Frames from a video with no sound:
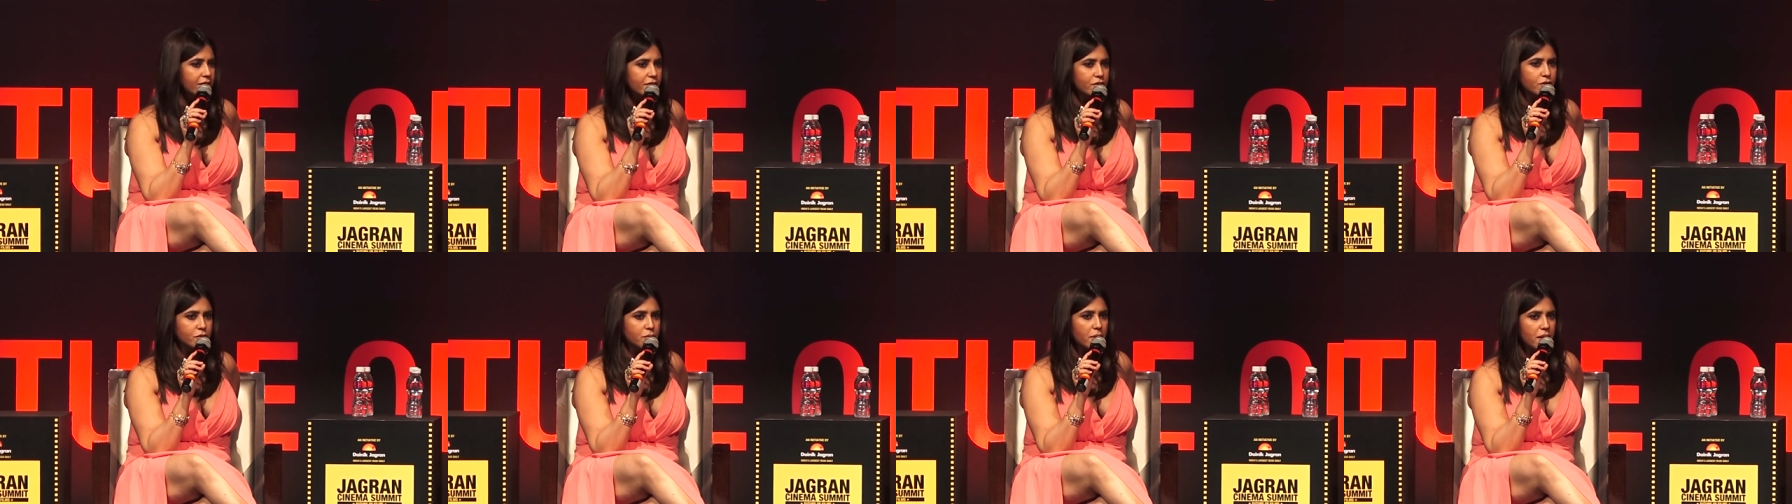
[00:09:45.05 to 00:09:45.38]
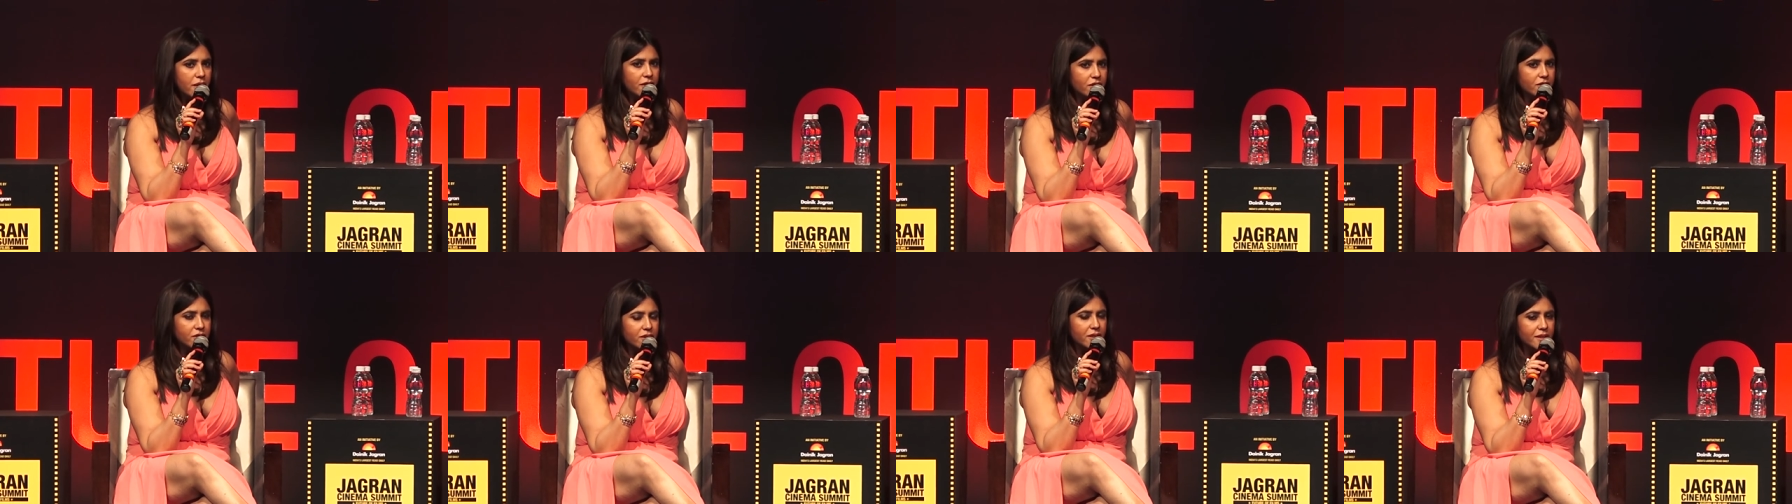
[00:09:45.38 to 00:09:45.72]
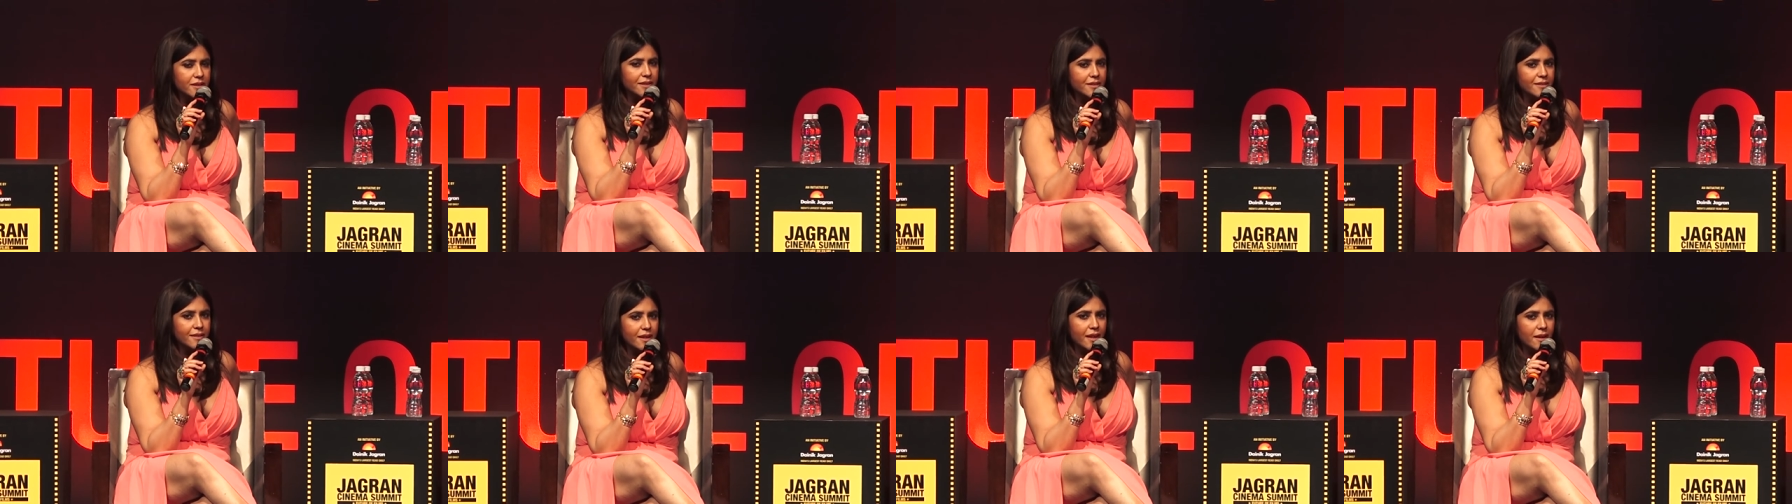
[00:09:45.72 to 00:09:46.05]

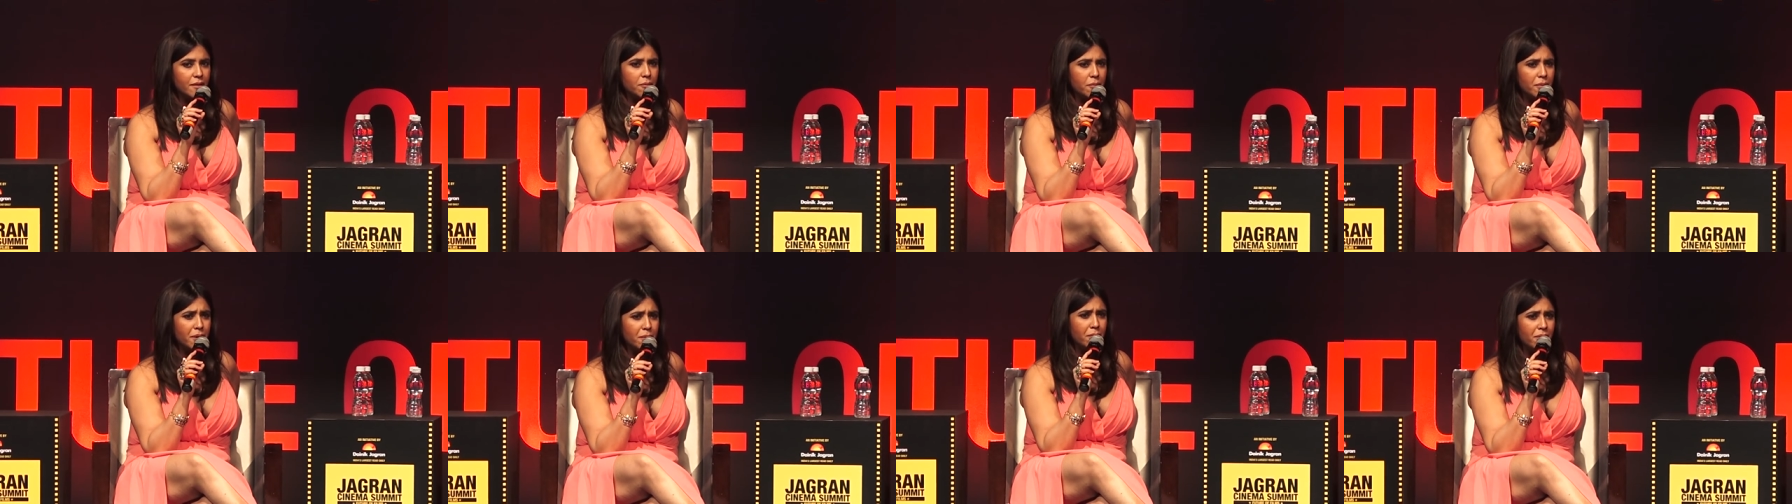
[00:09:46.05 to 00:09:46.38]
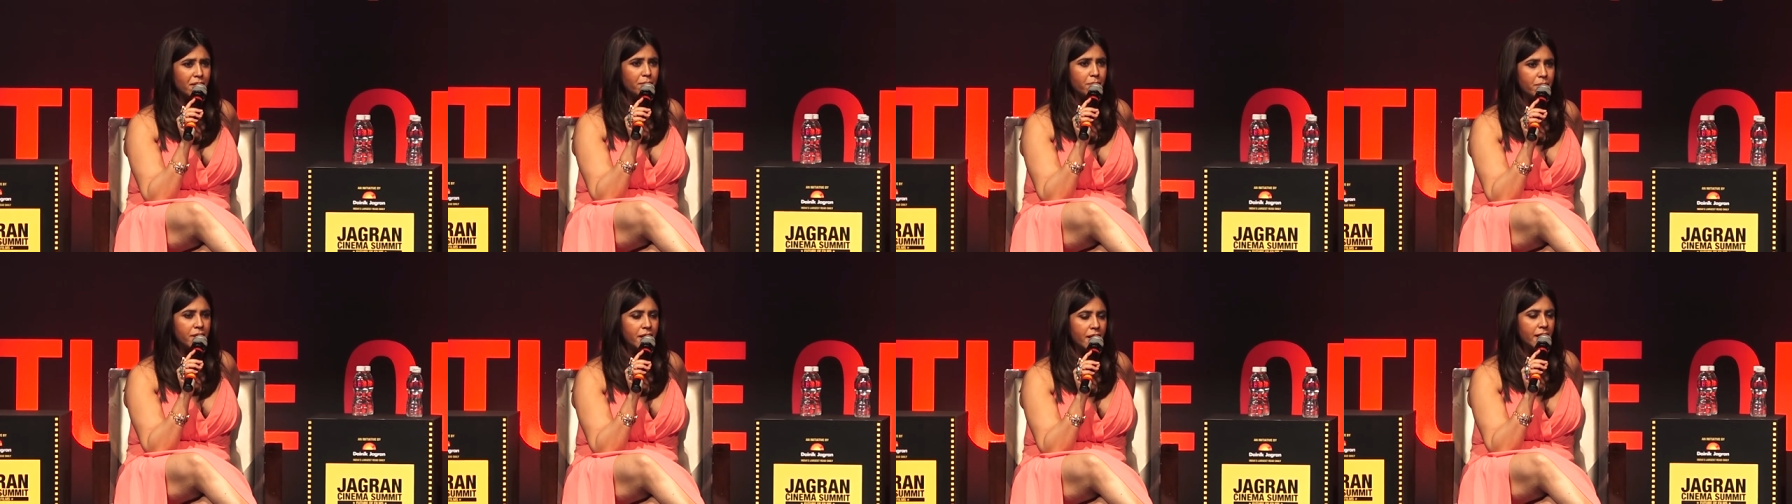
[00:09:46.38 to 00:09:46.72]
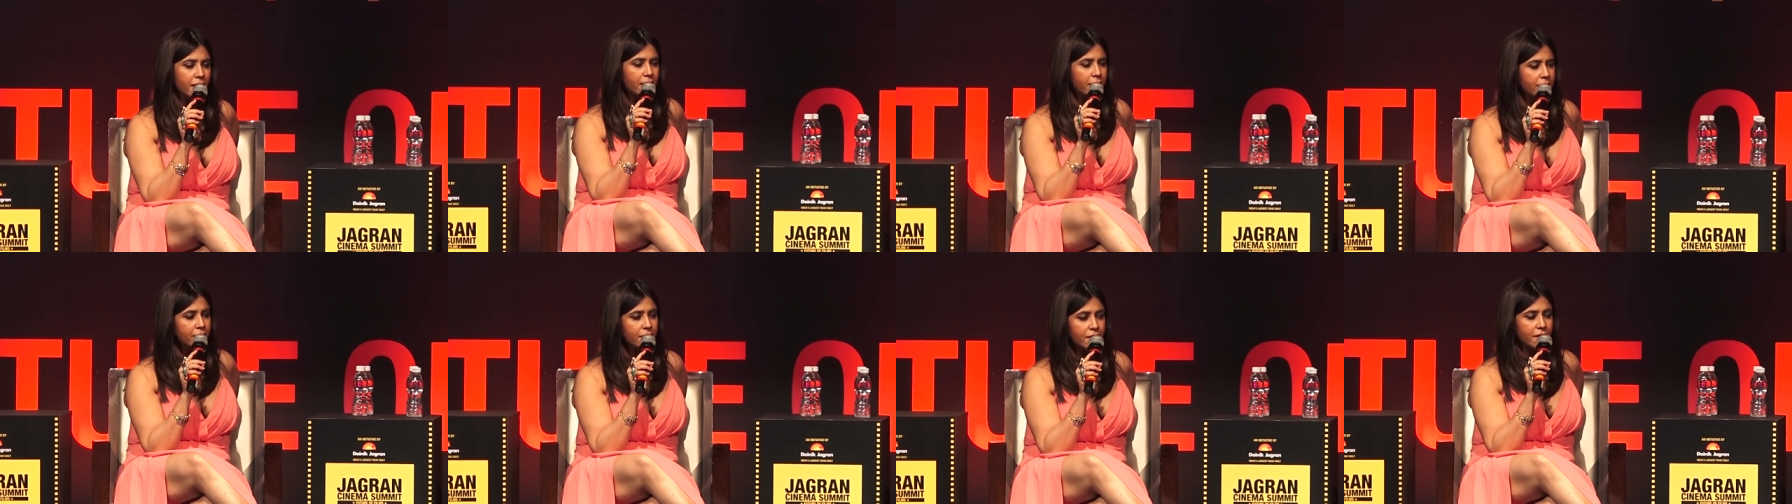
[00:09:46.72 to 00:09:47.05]
situation and we would be
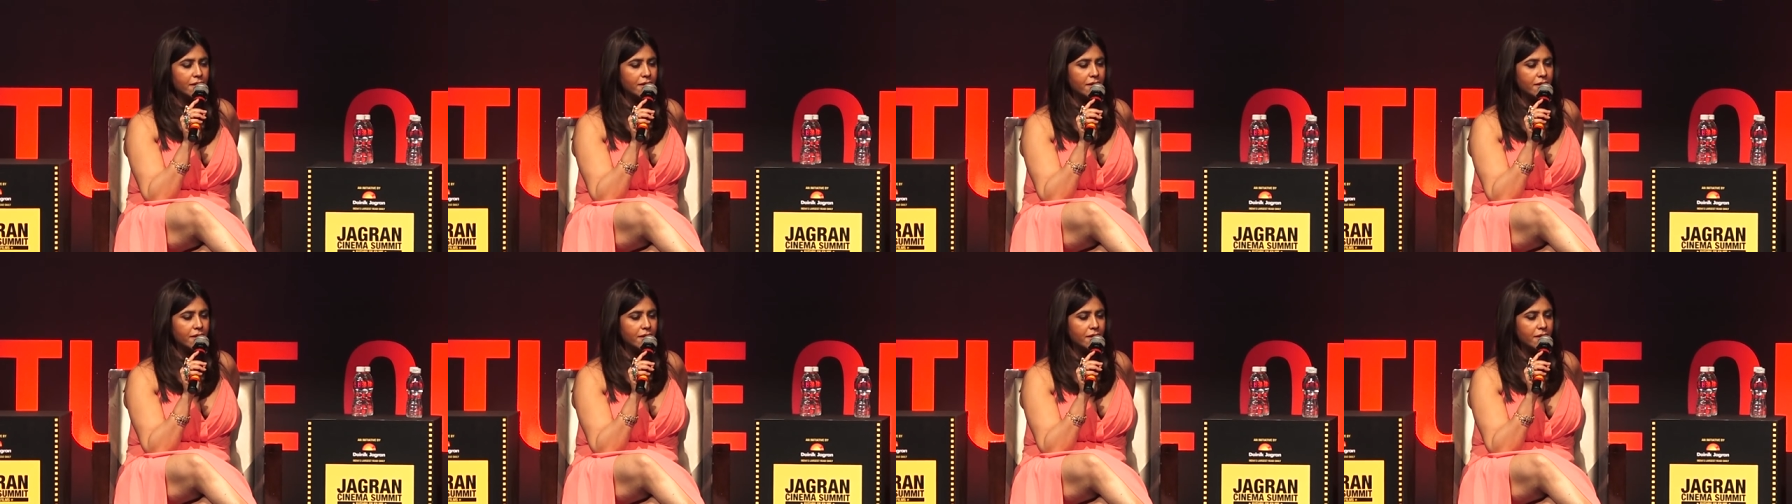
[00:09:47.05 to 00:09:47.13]
like